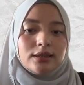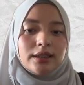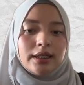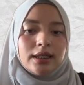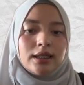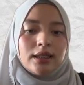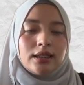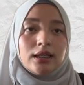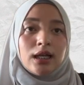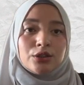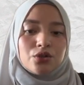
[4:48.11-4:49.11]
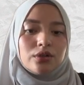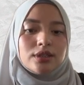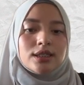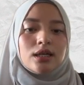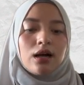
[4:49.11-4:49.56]
The
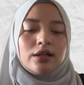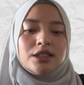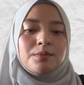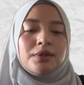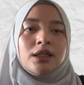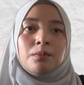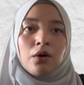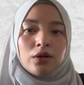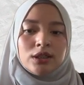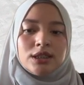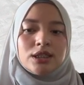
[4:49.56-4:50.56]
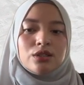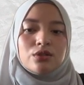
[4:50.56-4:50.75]
electrodes are typically porous